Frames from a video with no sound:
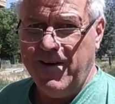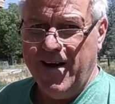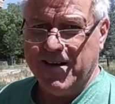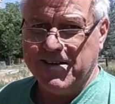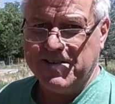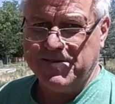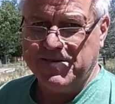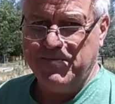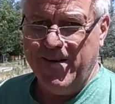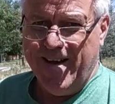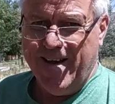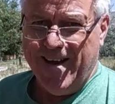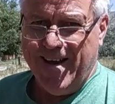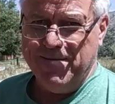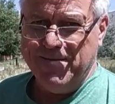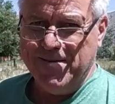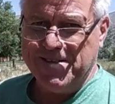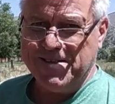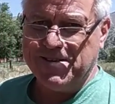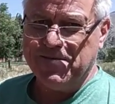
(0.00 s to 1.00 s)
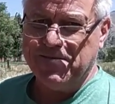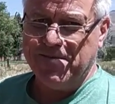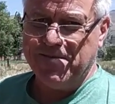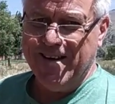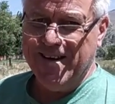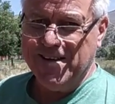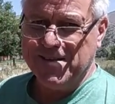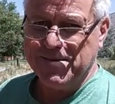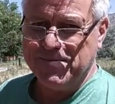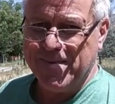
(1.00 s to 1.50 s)
Mr.
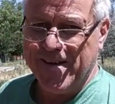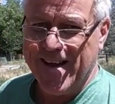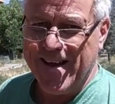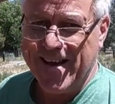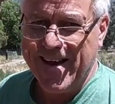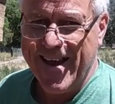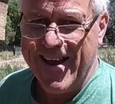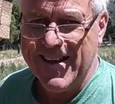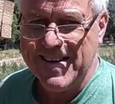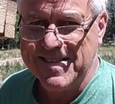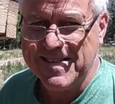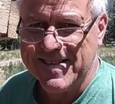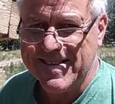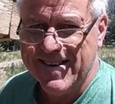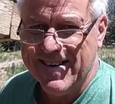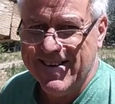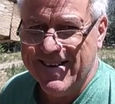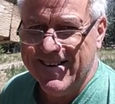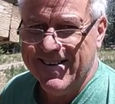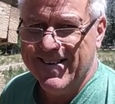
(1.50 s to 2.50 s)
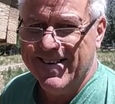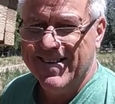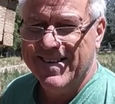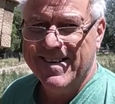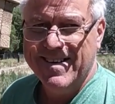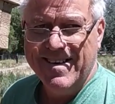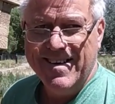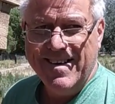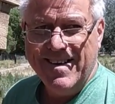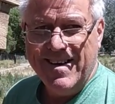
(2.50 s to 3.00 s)
Fowl's back at you.
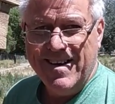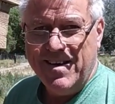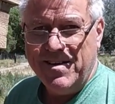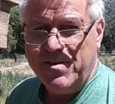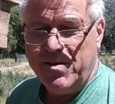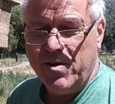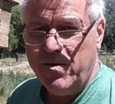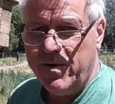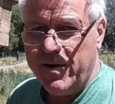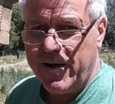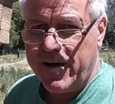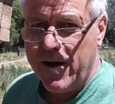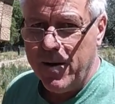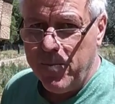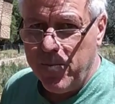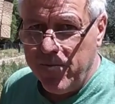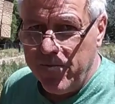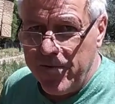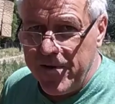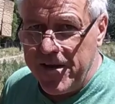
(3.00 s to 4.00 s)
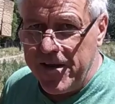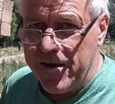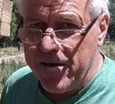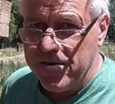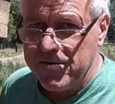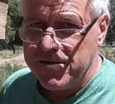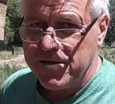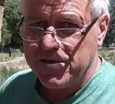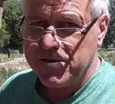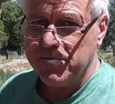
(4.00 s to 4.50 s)
Doing a couple videos
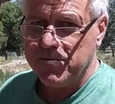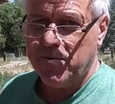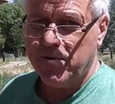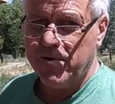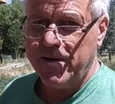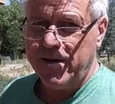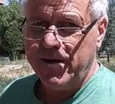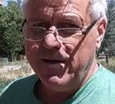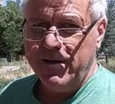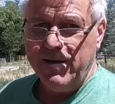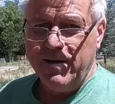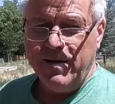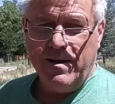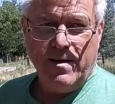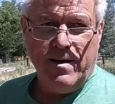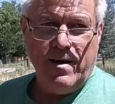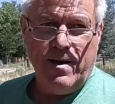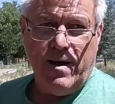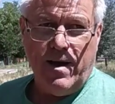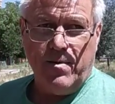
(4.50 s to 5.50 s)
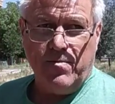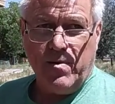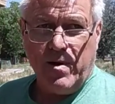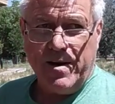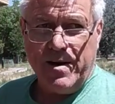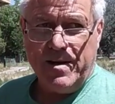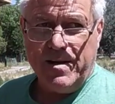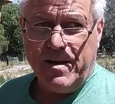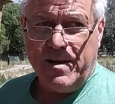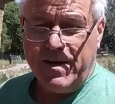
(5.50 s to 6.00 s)
this morning. I run
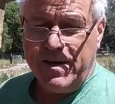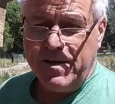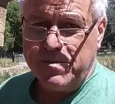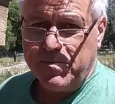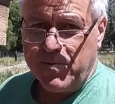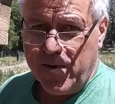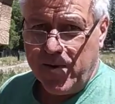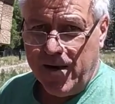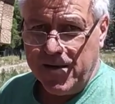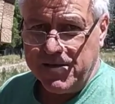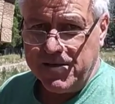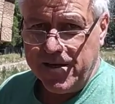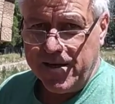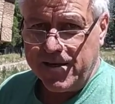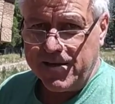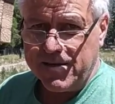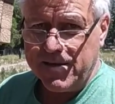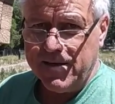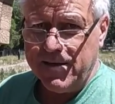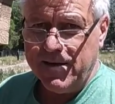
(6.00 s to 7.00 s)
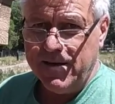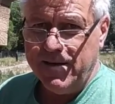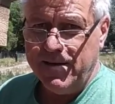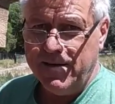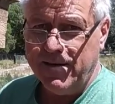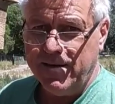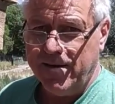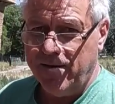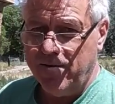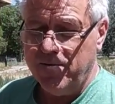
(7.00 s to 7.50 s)
into these projects and
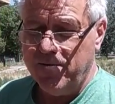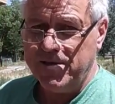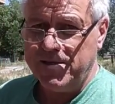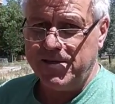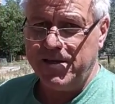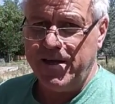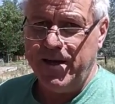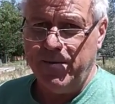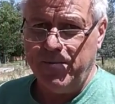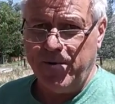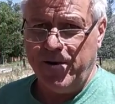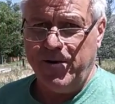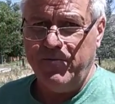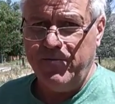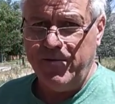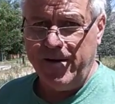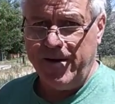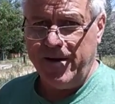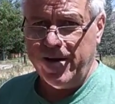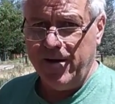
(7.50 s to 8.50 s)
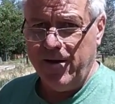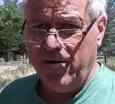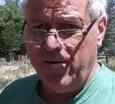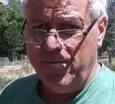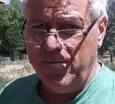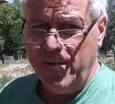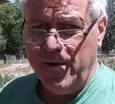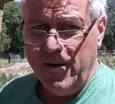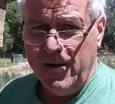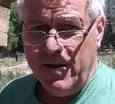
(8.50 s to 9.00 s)
I always say I'm going to video
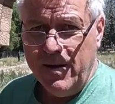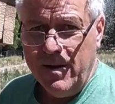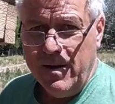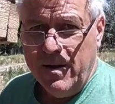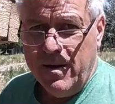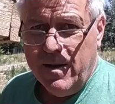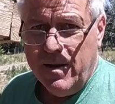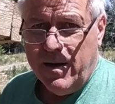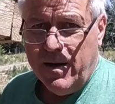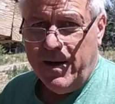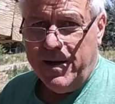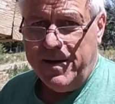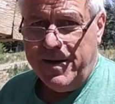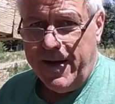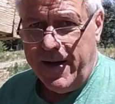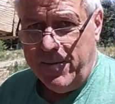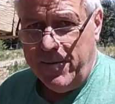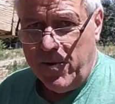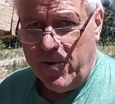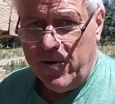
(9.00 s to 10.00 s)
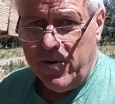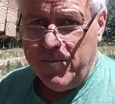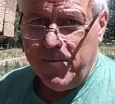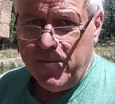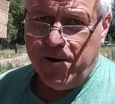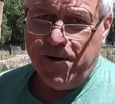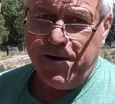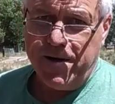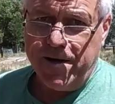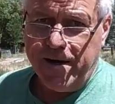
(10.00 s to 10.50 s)
and demo them
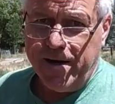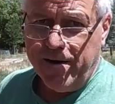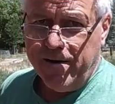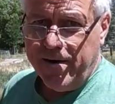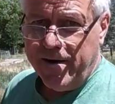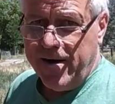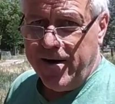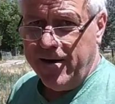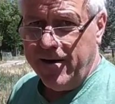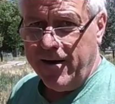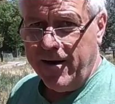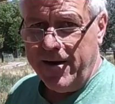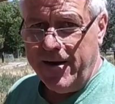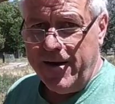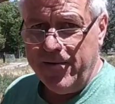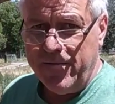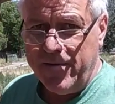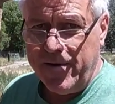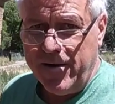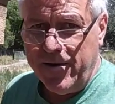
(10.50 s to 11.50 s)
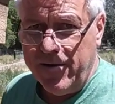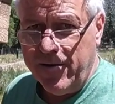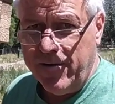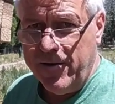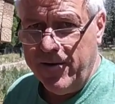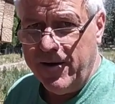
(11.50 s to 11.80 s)
on here and I never do.